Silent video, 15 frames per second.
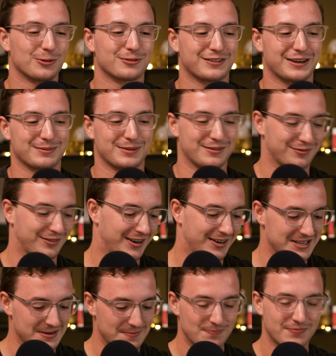family
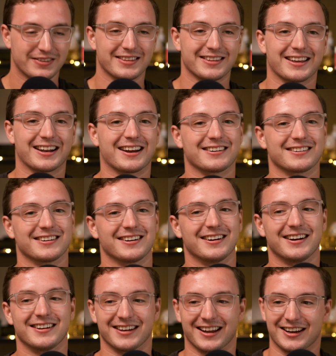friend that had
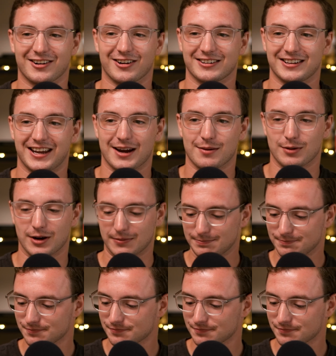a Nikon camera.